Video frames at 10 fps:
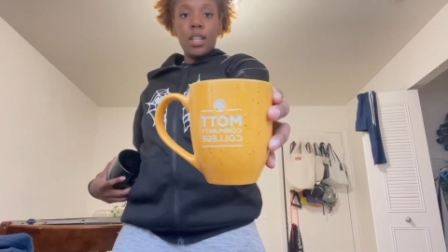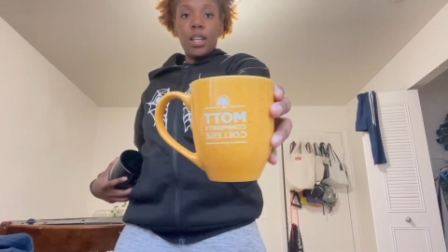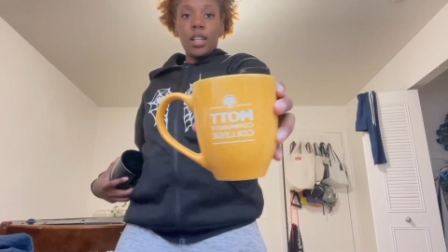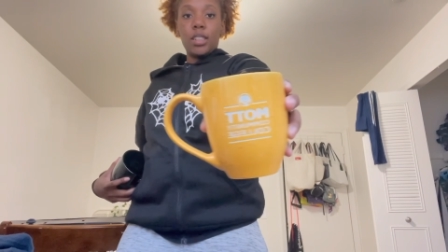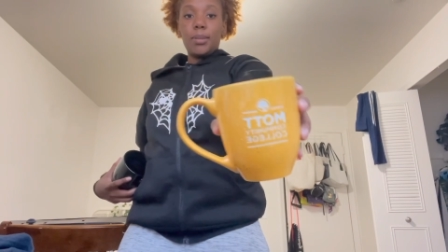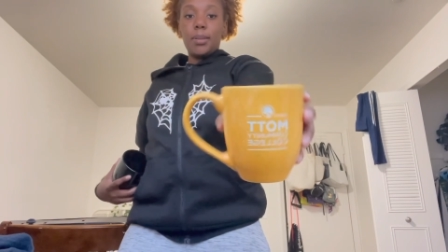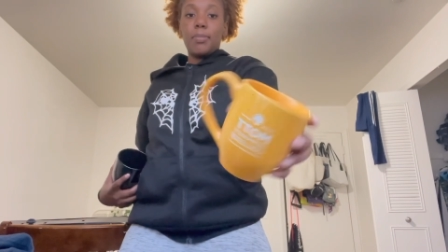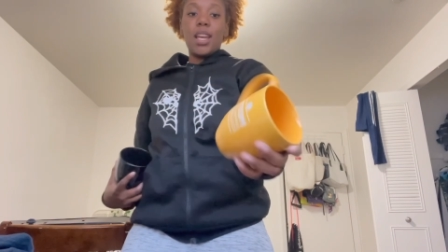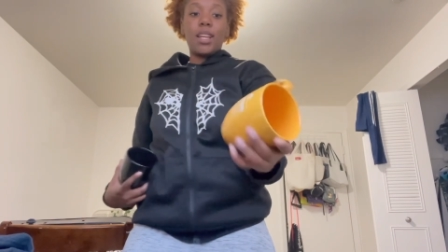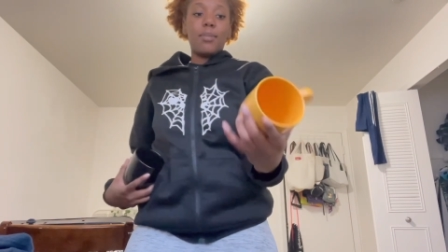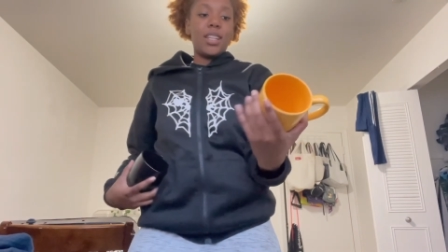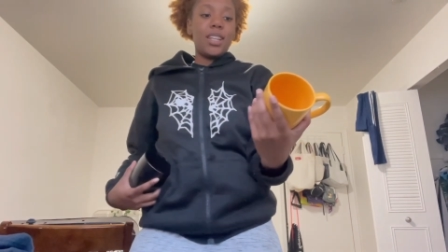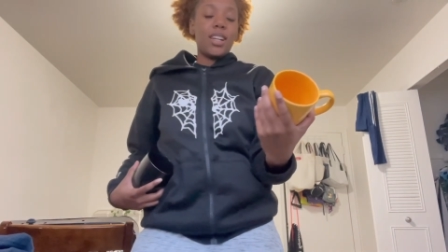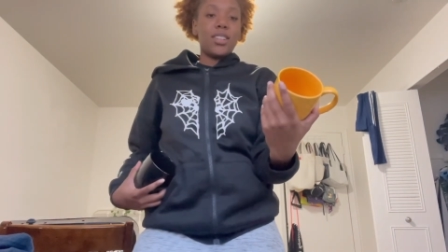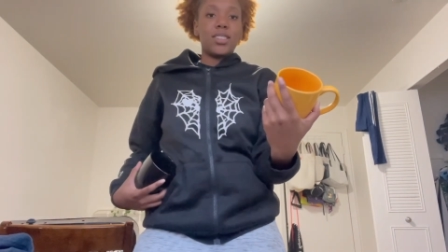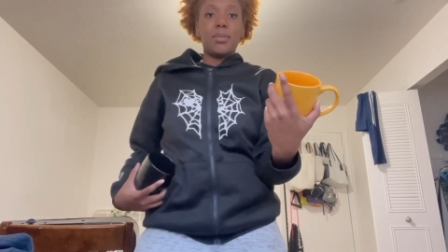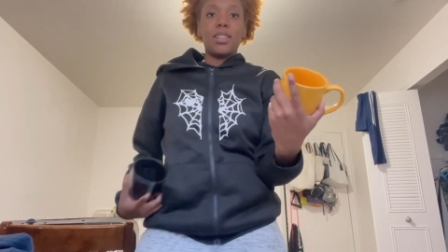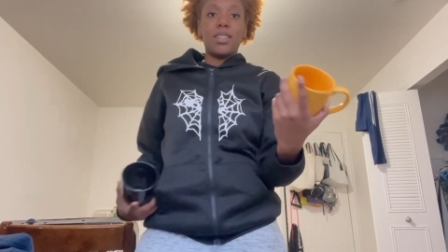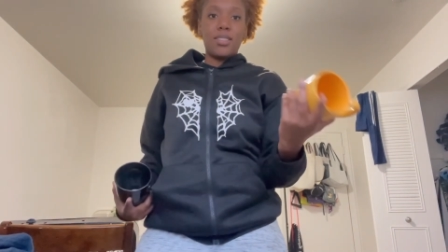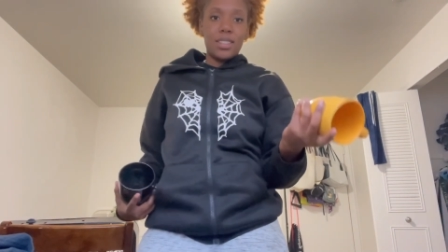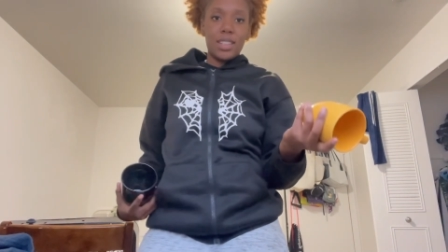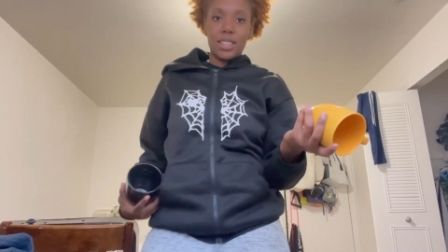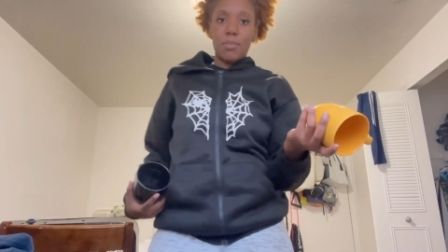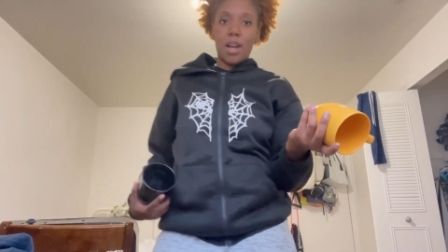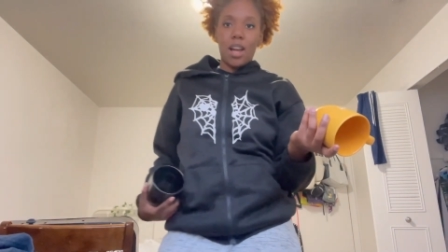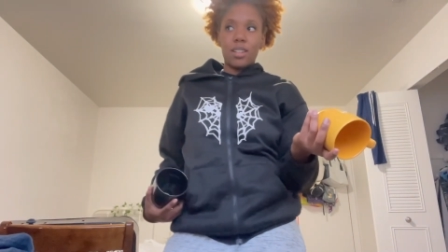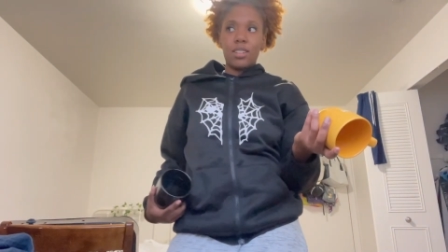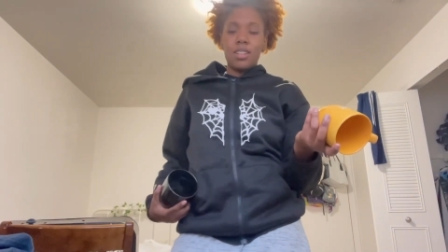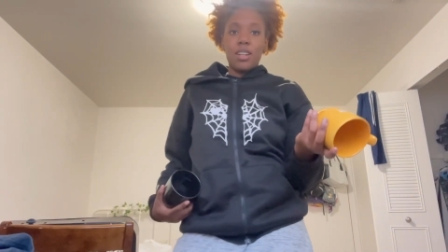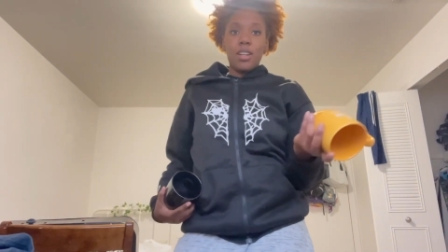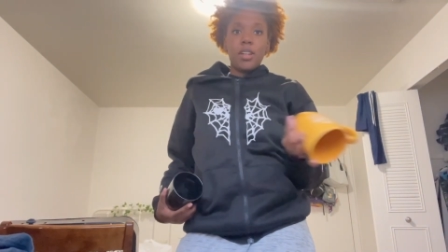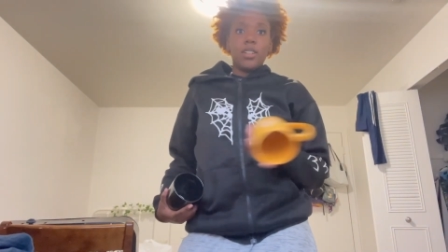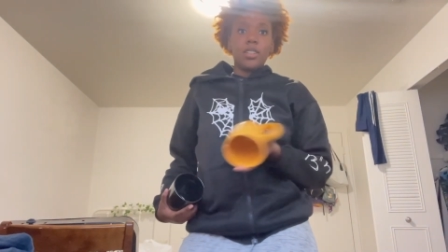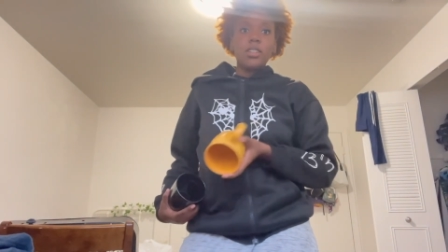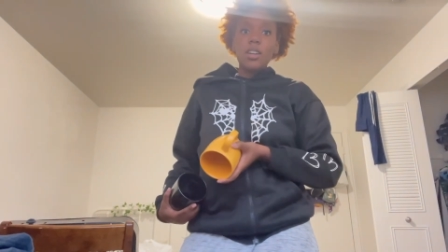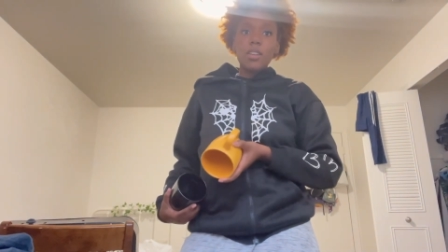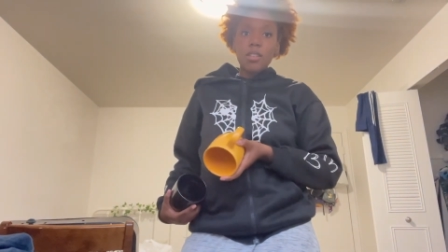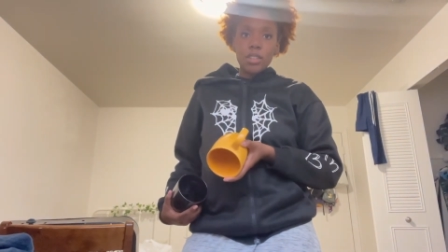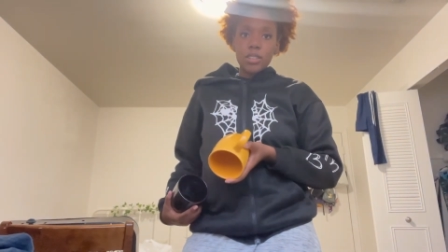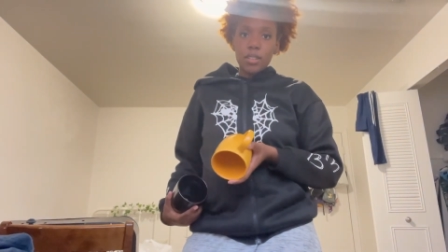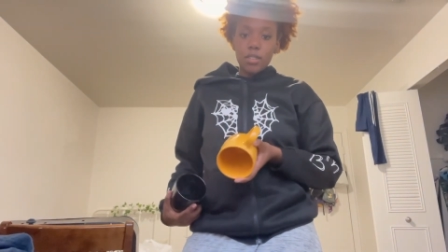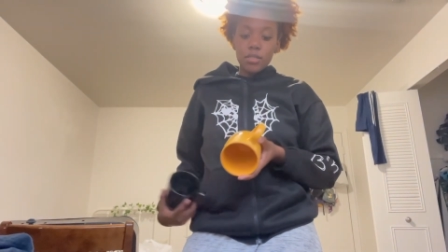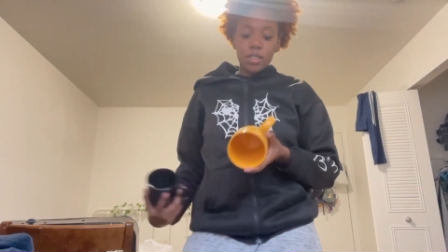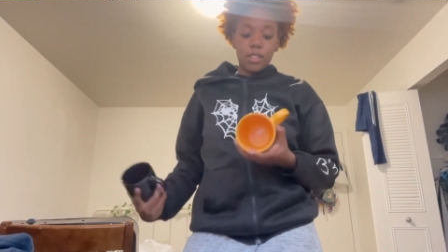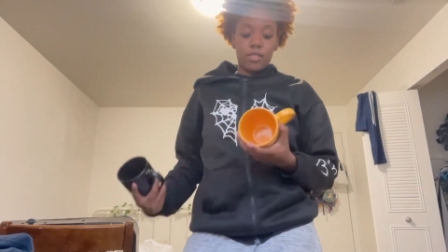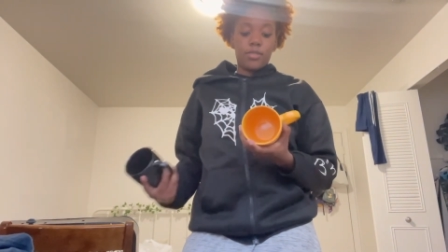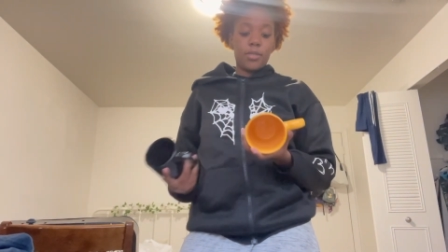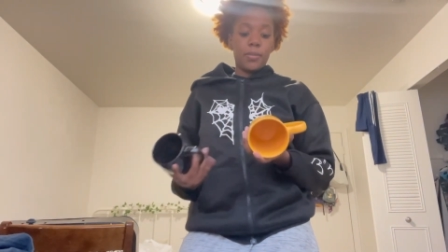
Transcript: Cause she begged me to get her something this mine. Girl, go get your own stuff.